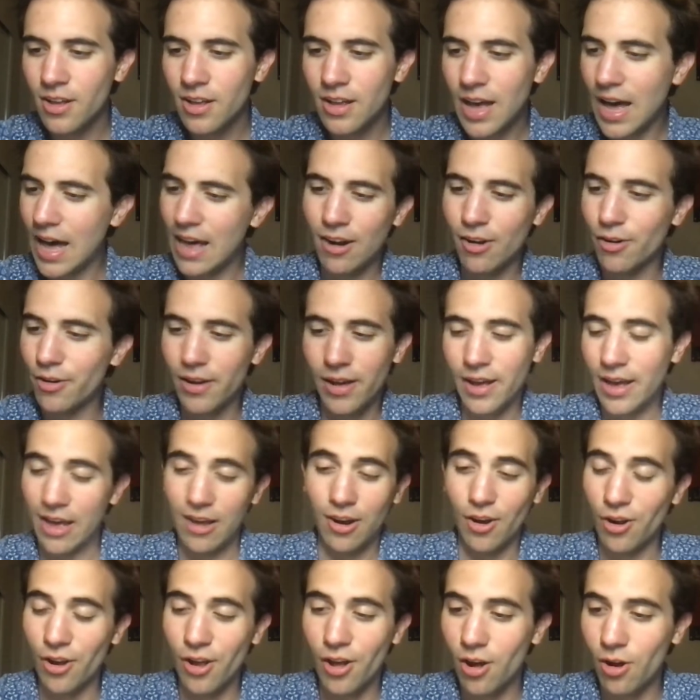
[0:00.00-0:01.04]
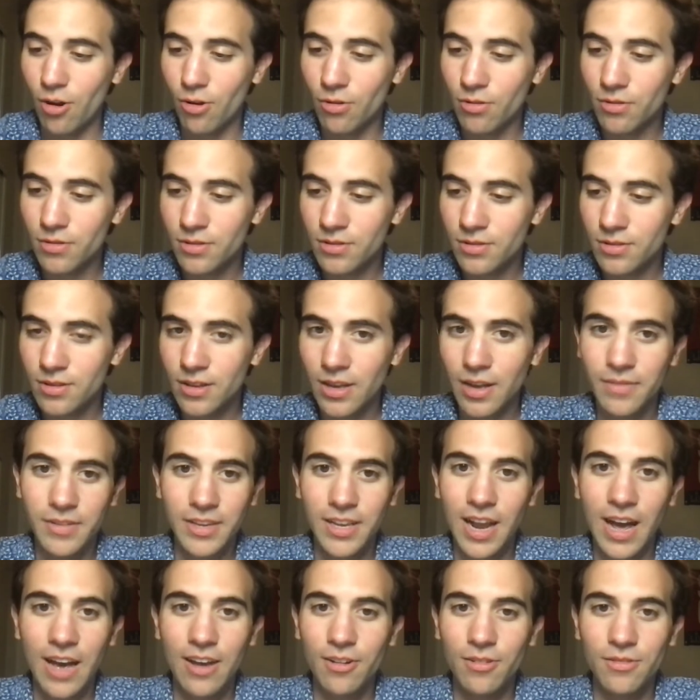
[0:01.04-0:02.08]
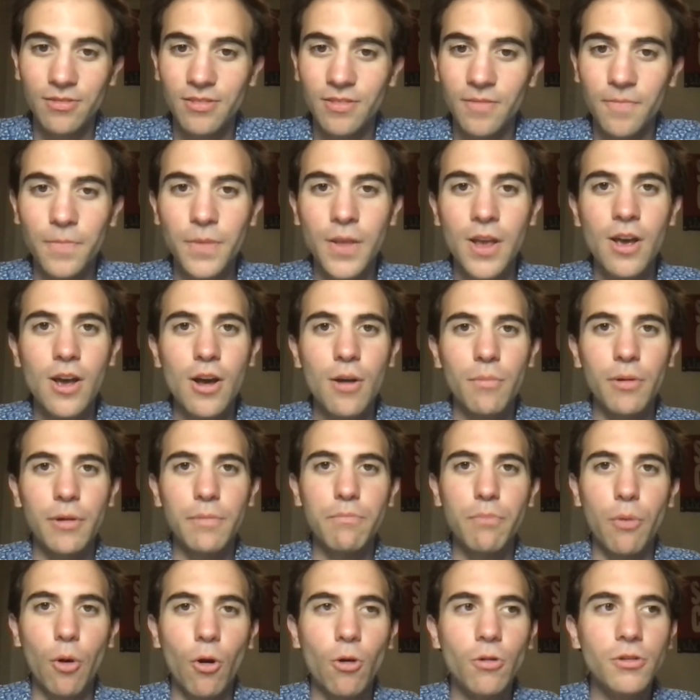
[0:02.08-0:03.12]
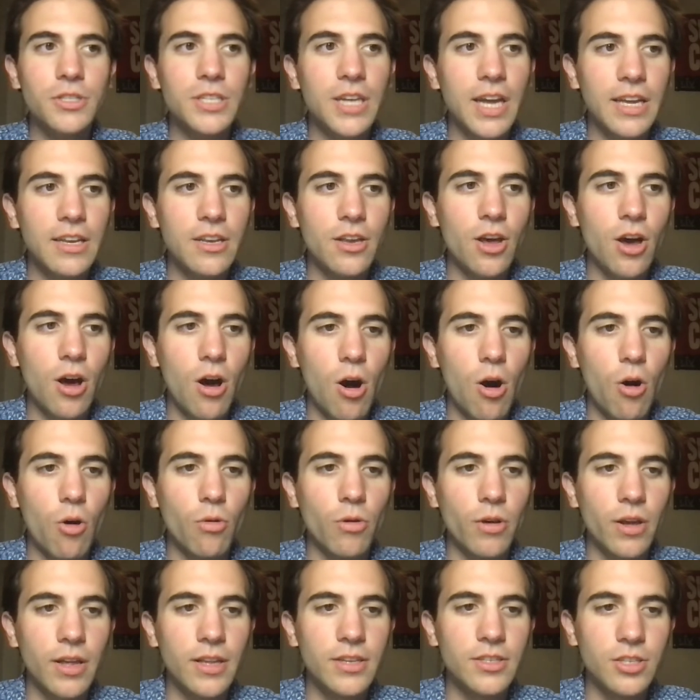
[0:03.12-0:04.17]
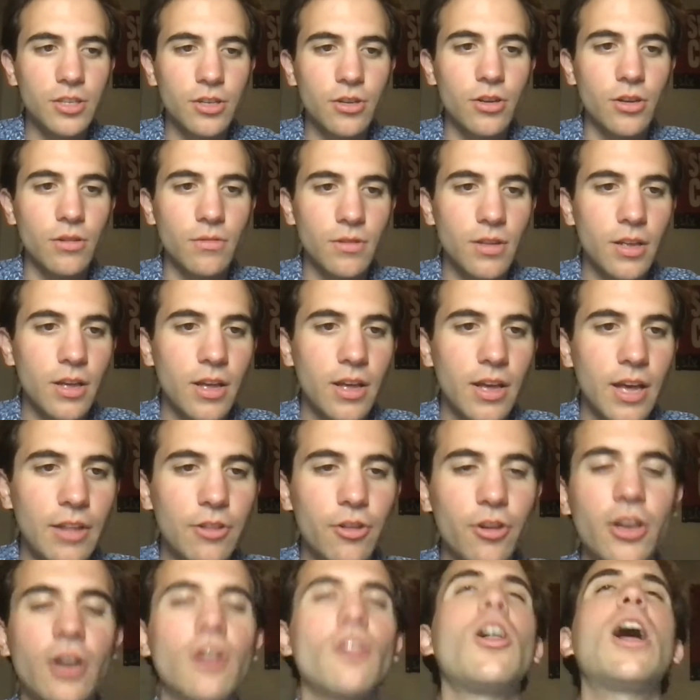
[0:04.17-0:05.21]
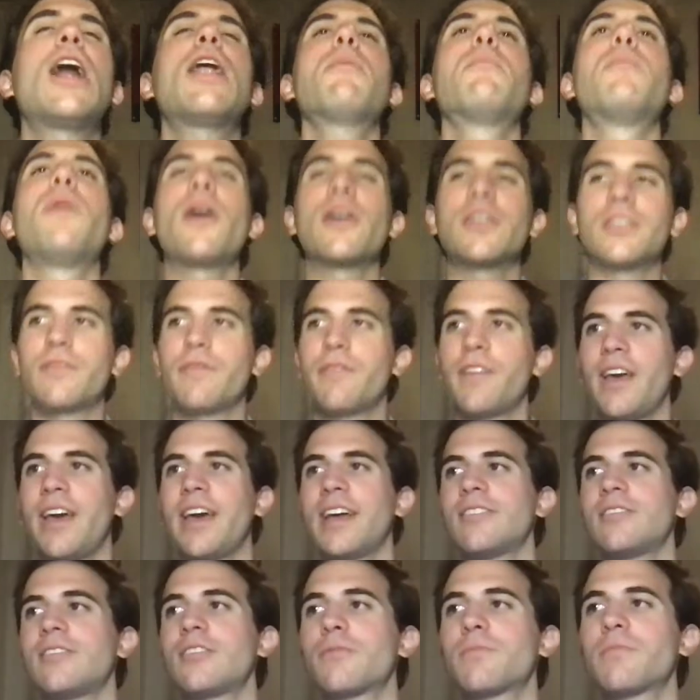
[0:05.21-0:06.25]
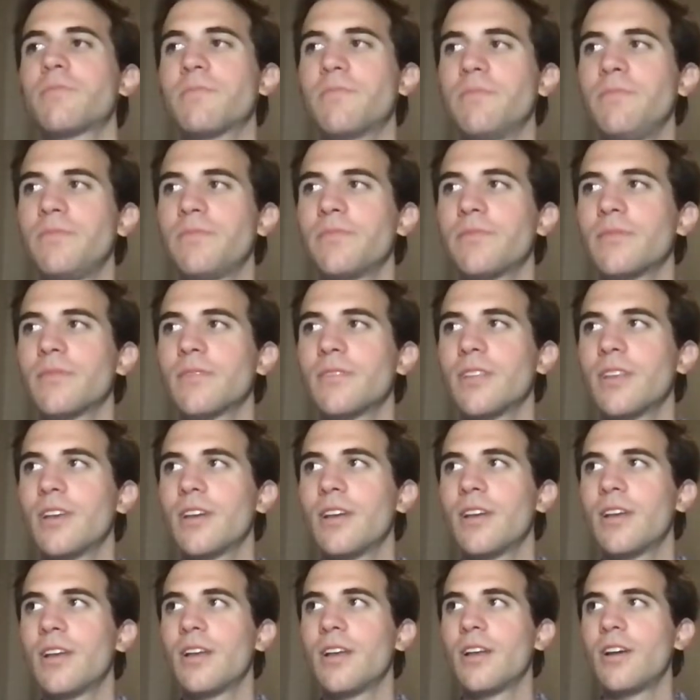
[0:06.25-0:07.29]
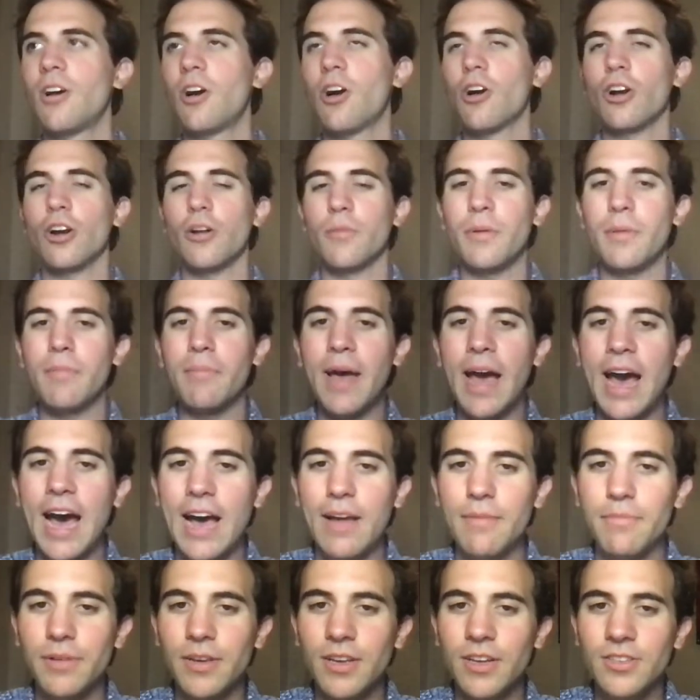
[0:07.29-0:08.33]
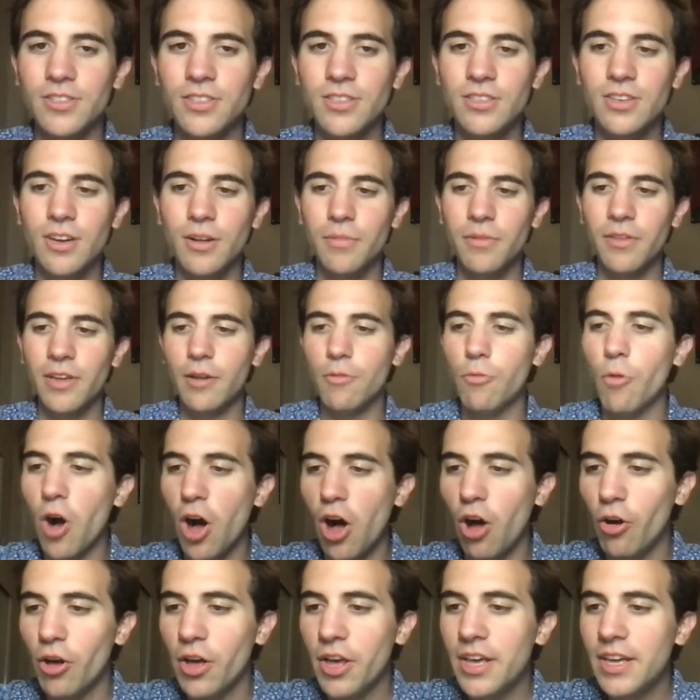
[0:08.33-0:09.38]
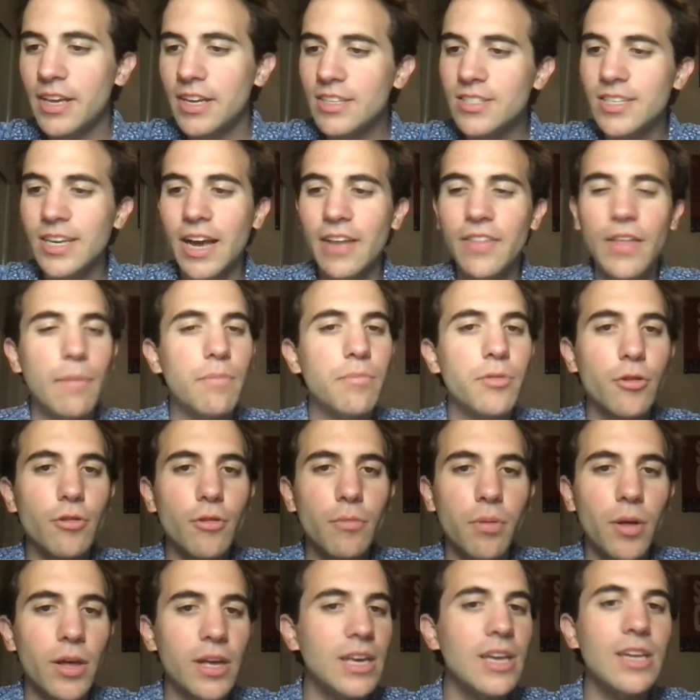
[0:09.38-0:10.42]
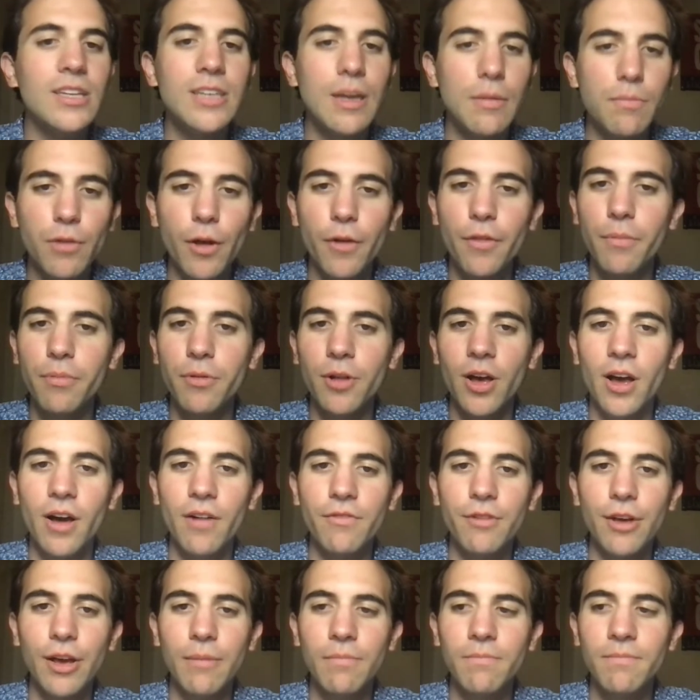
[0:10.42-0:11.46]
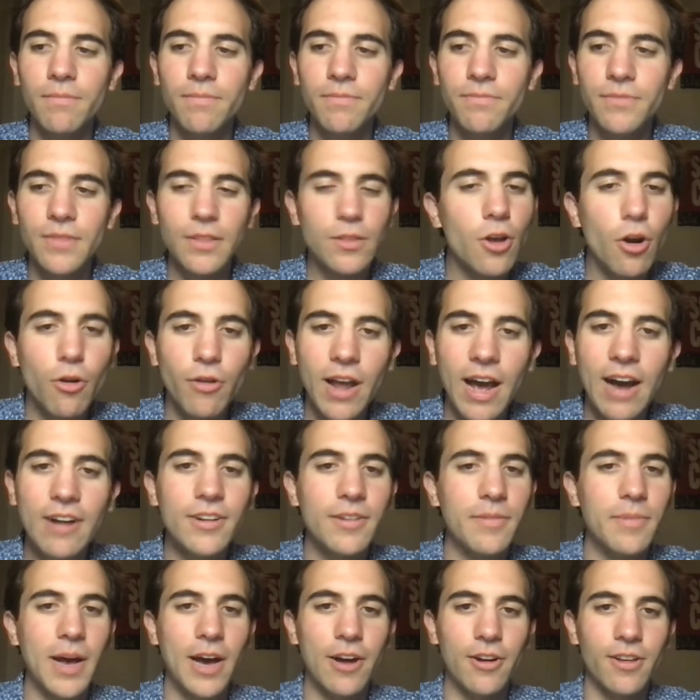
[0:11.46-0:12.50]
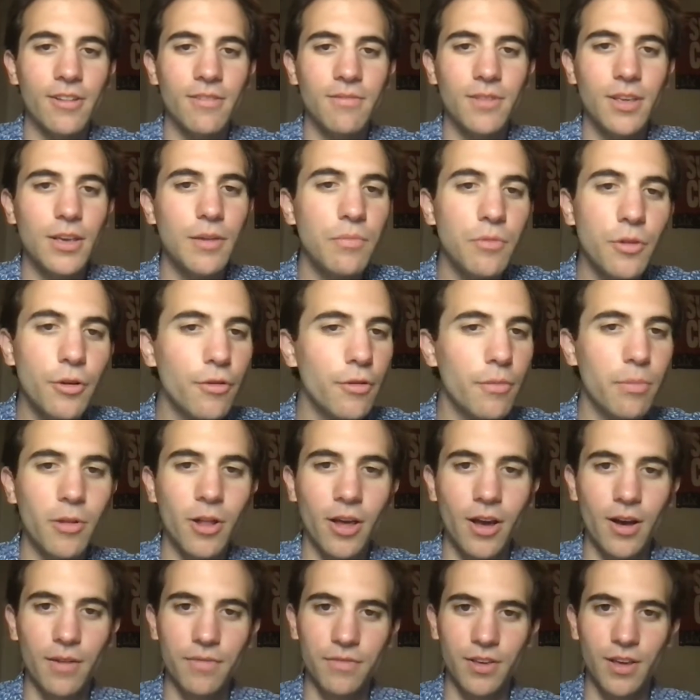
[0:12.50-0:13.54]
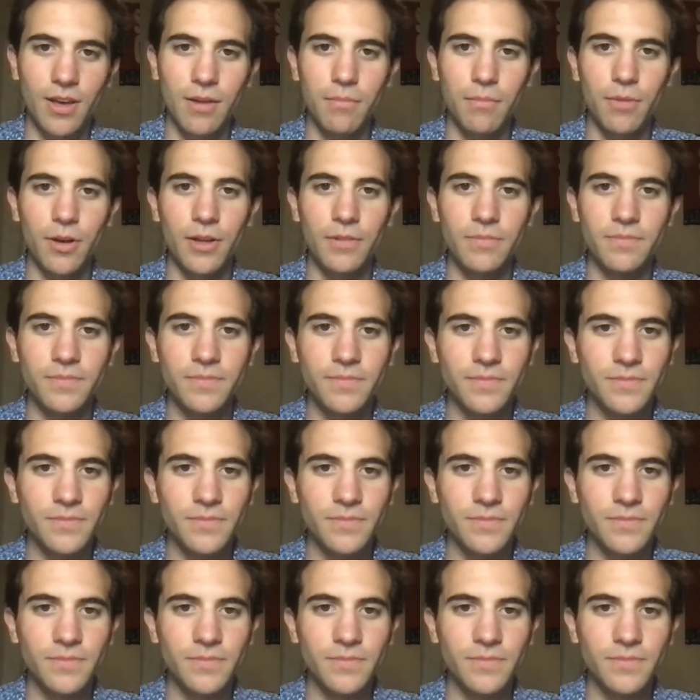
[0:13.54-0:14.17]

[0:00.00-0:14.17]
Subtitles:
I don't know. I mean, I don't. But Bowles, I know, is, and look, and a lot of Bucs fans are going to be mad because it's going to be like, well, he's the guy that blew the play. He did blow the playoff game. No doubt about it. He blew the playoff game, but